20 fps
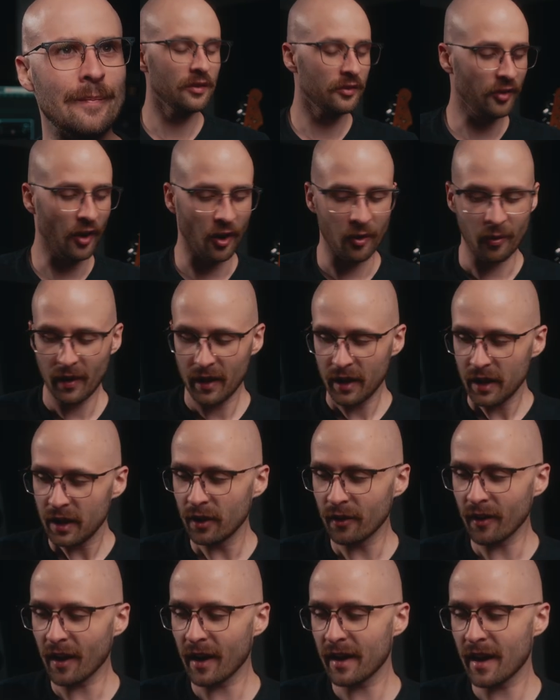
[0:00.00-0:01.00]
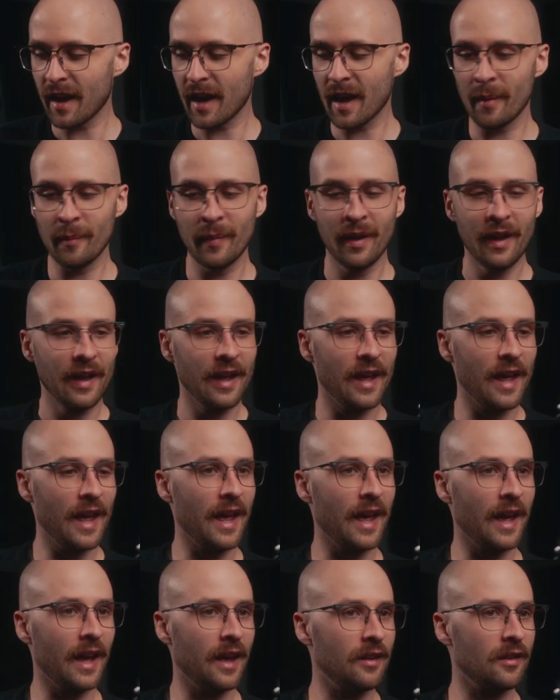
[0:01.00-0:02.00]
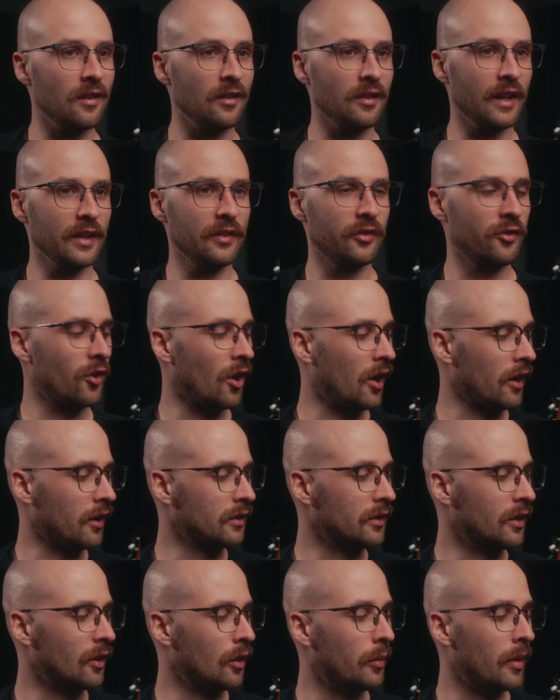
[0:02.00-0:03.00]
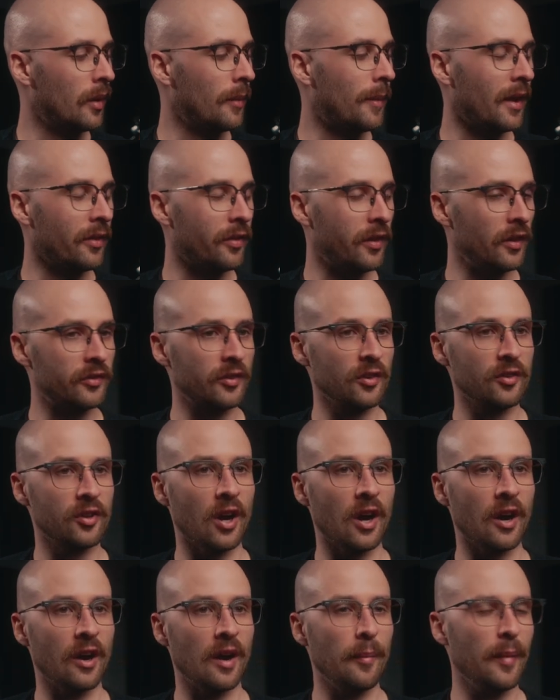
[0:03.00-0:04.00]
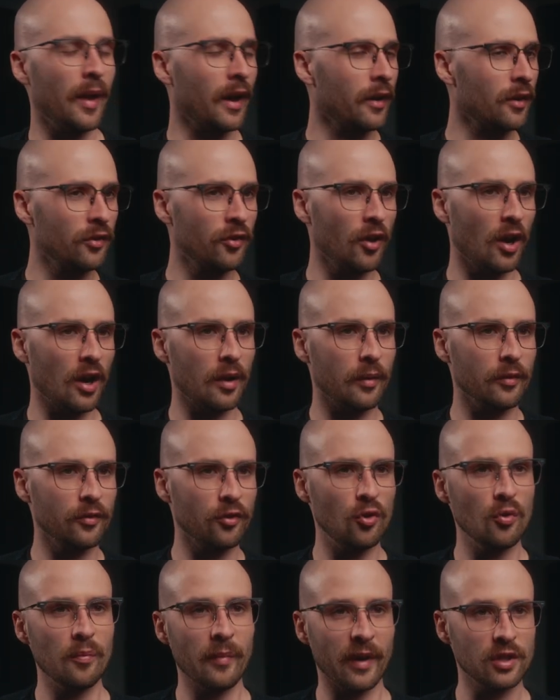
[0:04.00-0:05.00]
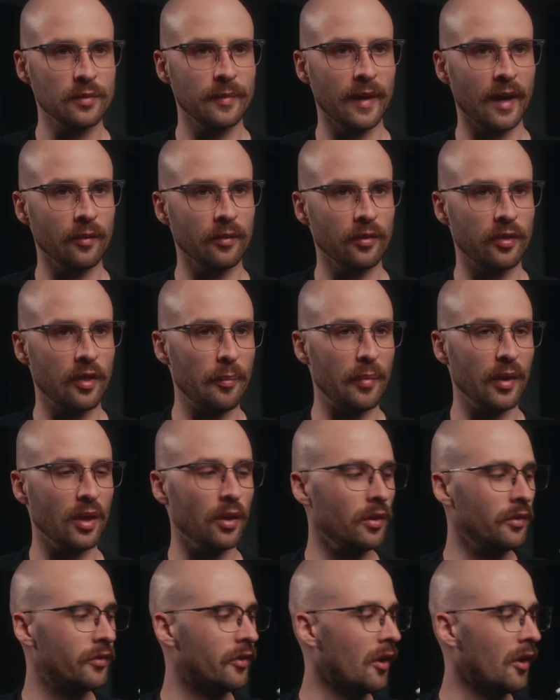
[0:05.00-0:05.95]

So here I am, and let's talk a little bit about this guitar. I'm not going to talk too much about the builds.